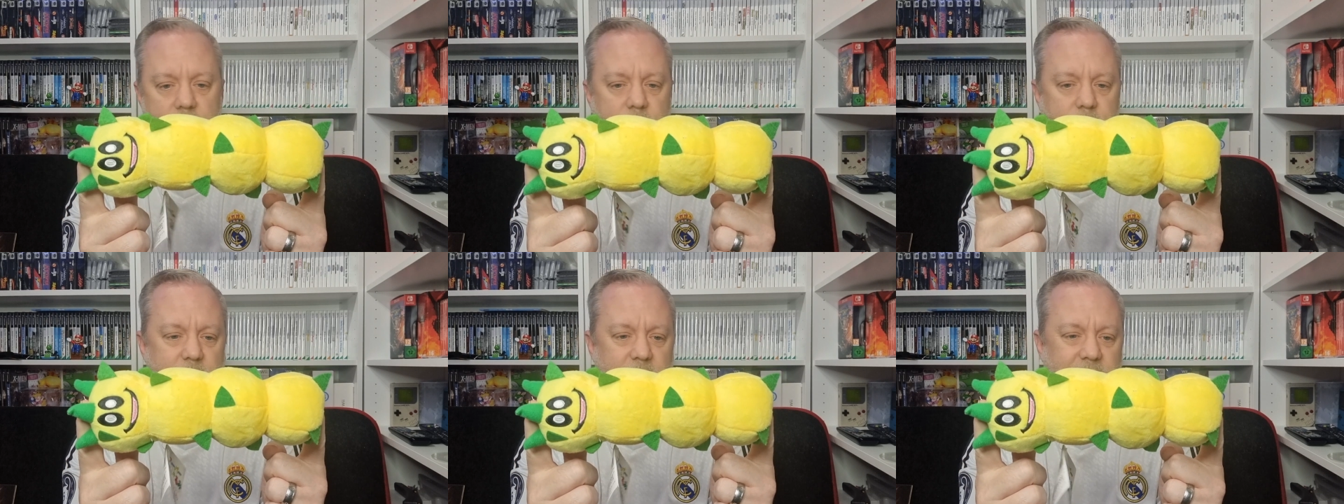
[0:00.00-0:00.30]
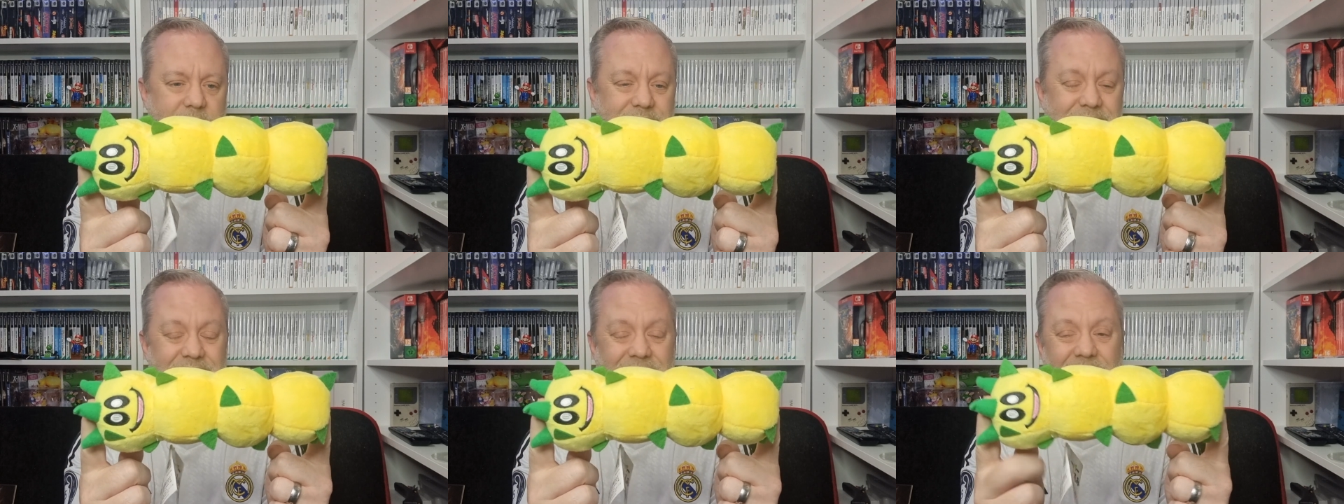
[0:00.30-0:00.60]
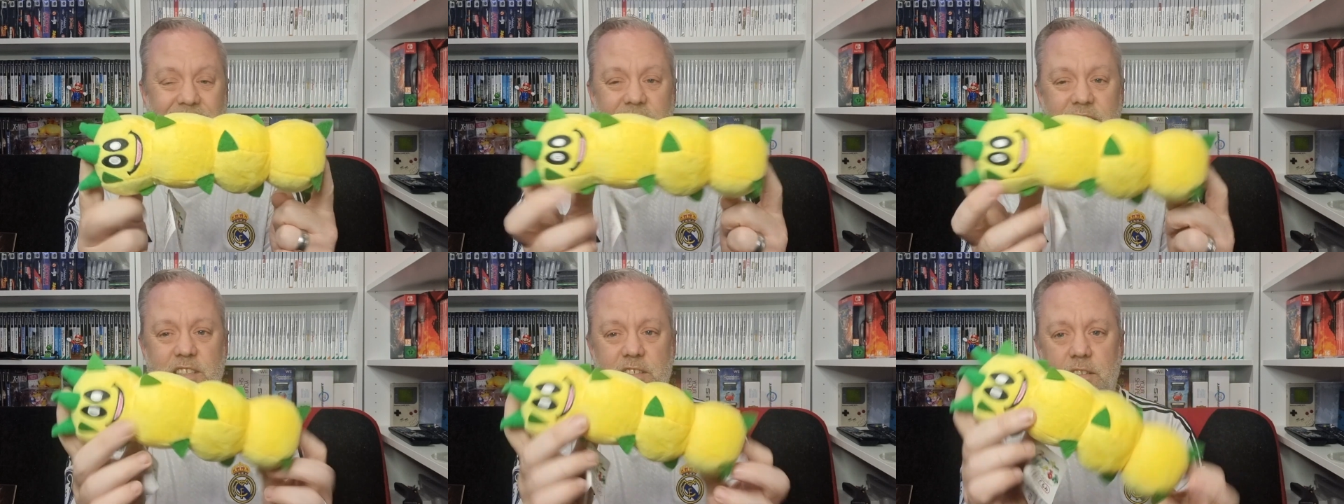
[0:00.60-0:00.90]
about
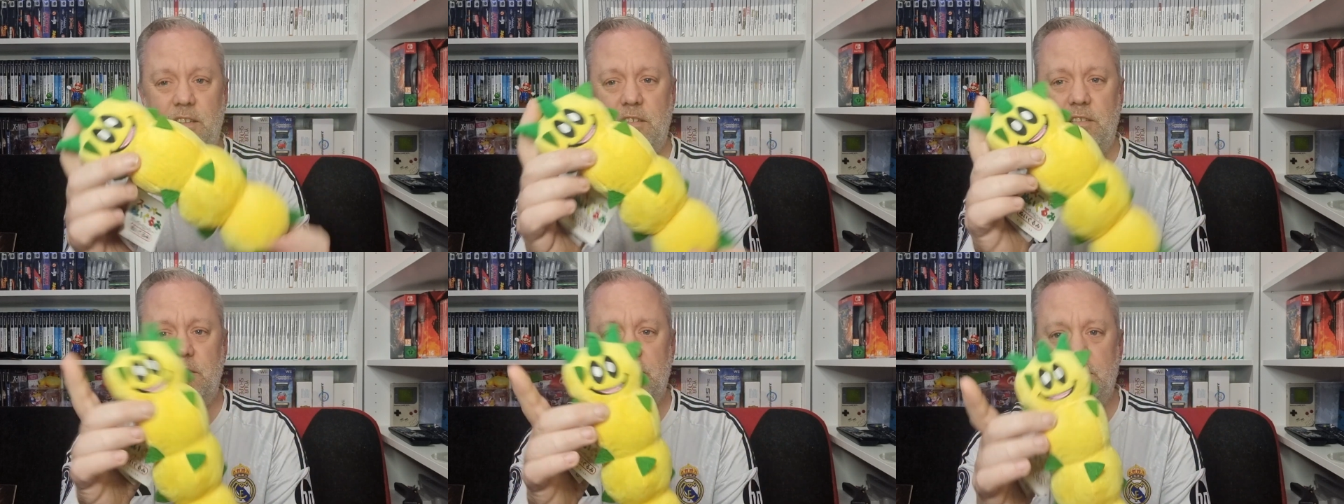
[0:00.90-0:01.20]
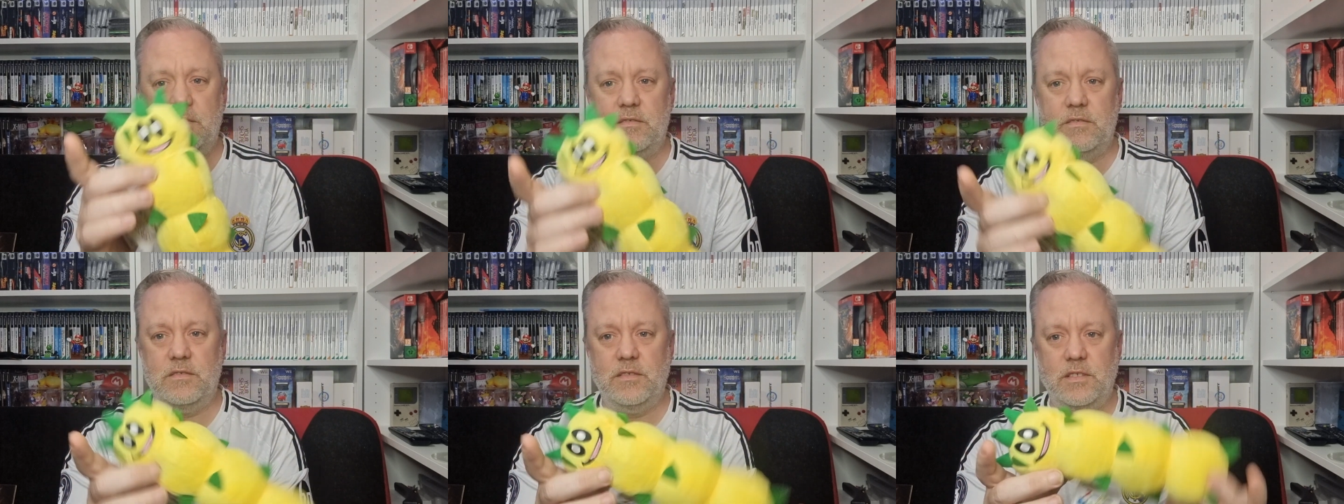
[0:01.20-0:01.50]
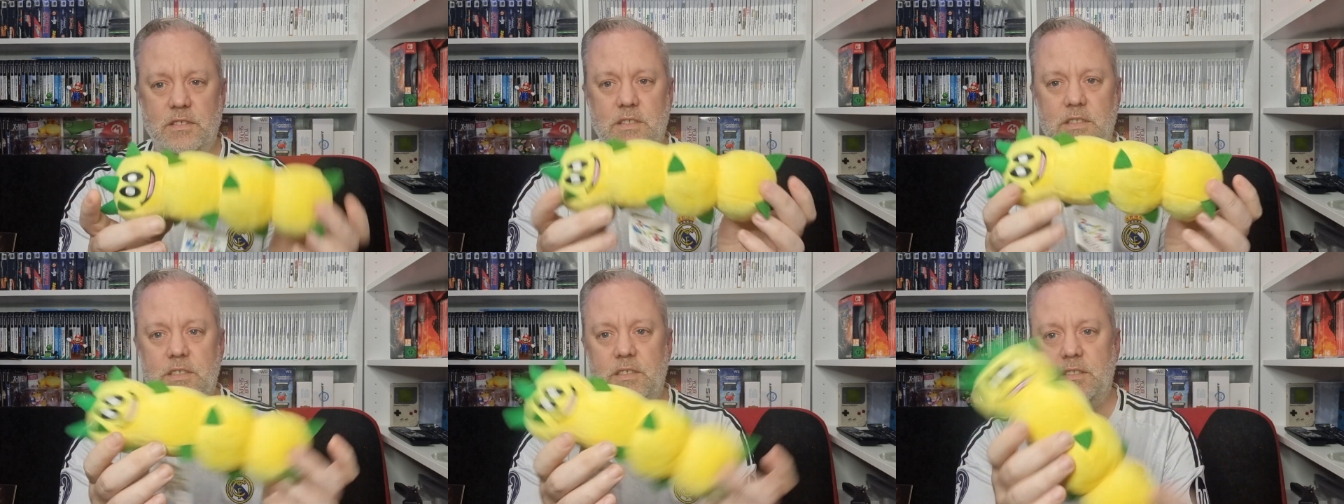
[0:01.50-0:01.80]
10 inches long.
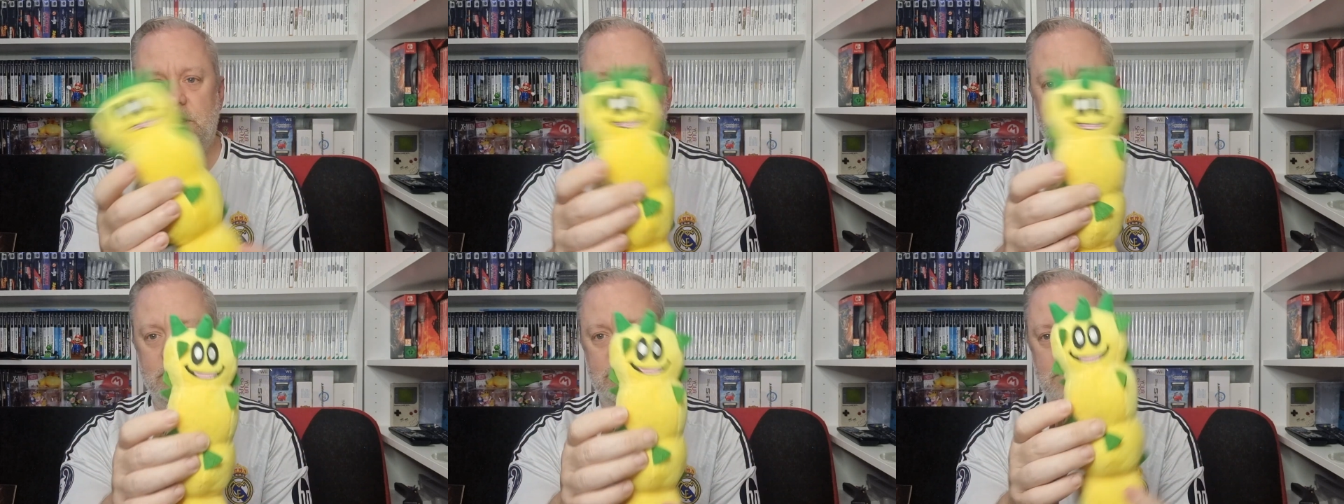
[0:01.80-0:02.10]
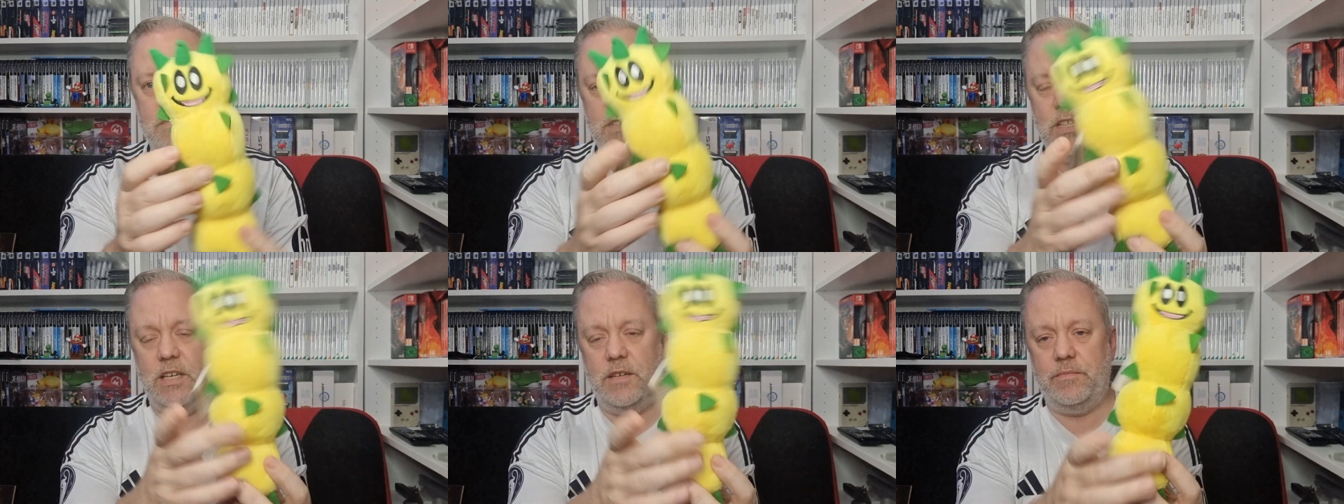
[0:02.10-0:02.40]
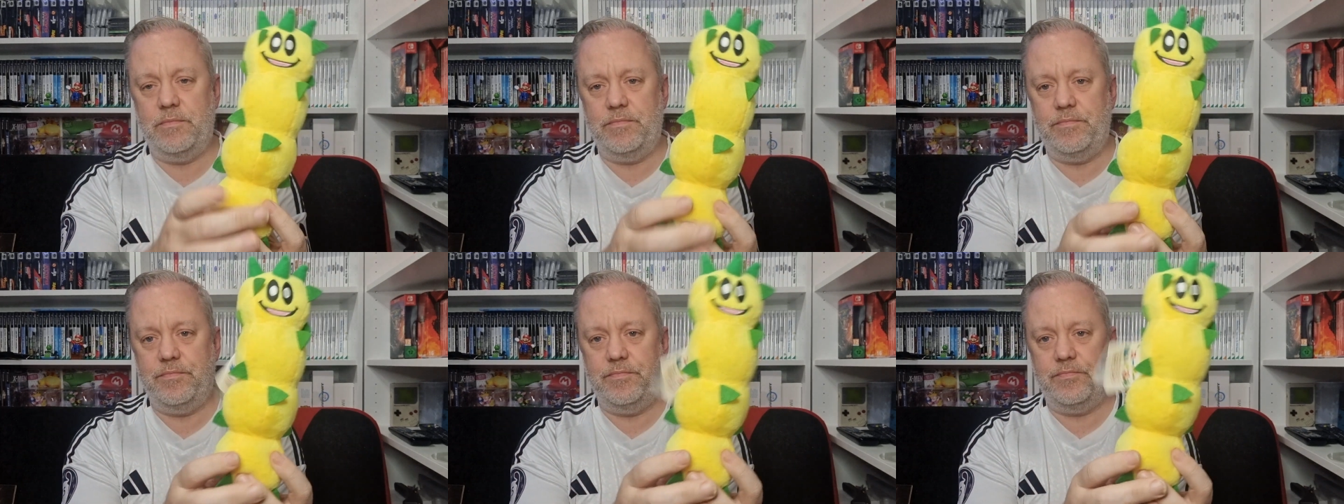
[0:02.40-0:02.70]
Yep.